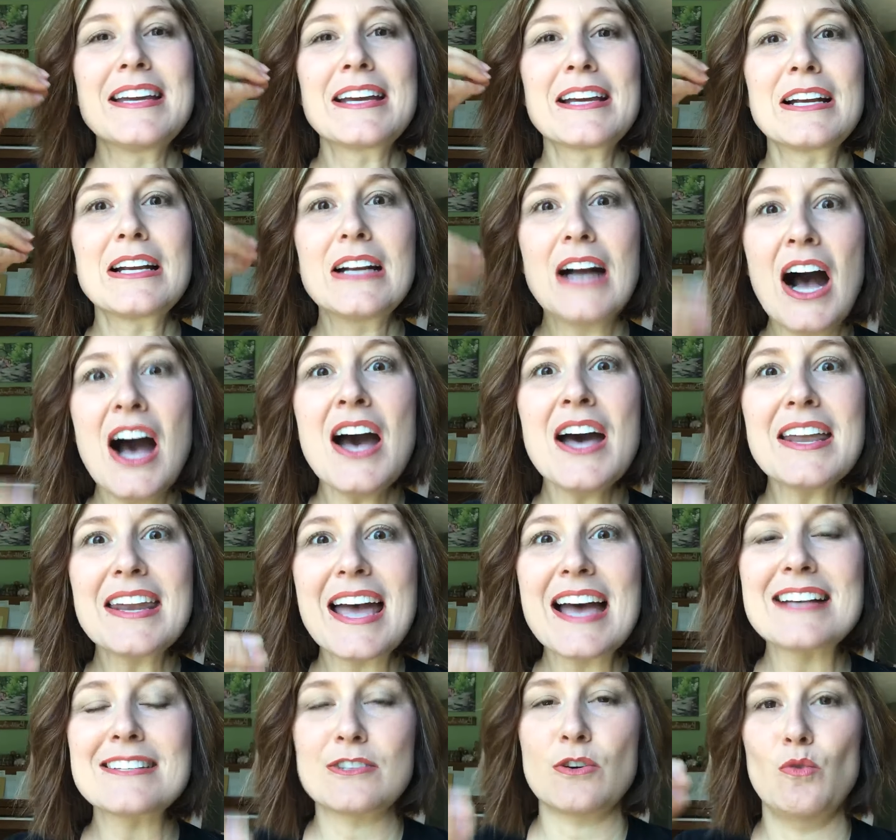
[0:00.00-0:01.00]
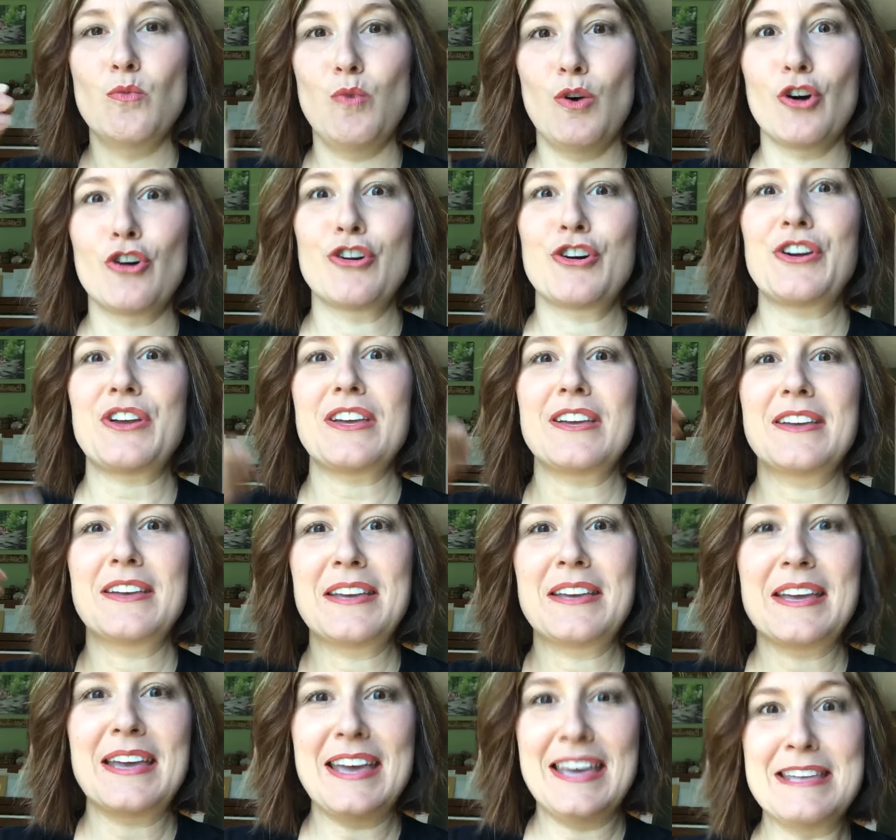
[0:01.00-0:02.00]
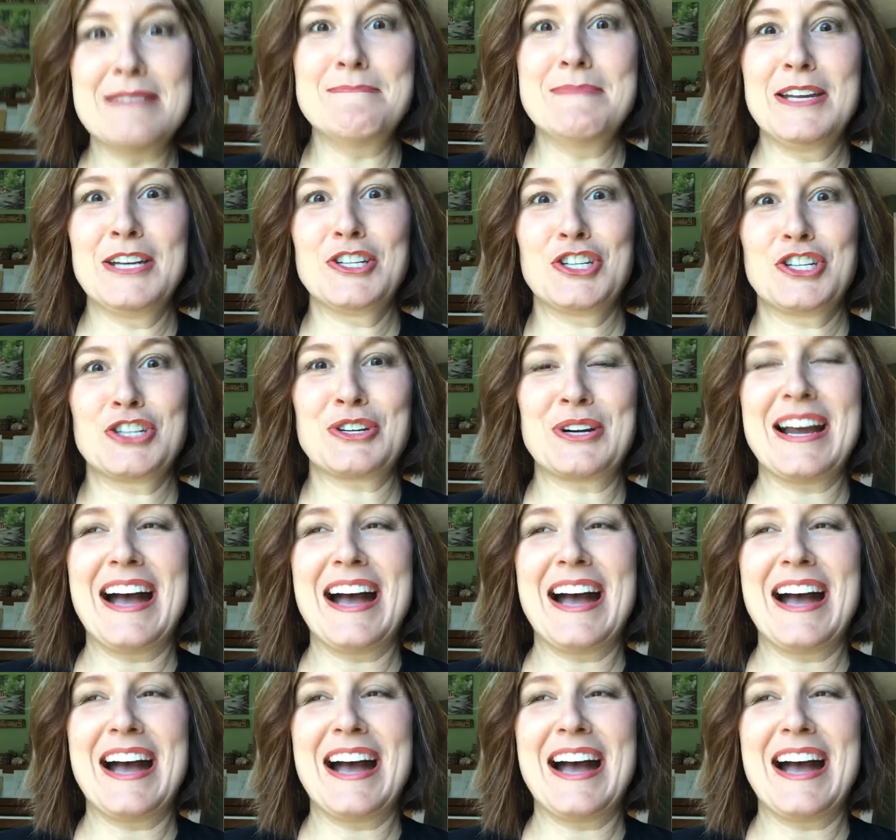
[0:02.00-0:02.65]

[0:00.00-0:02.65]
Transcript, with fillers: God has a work in ministry.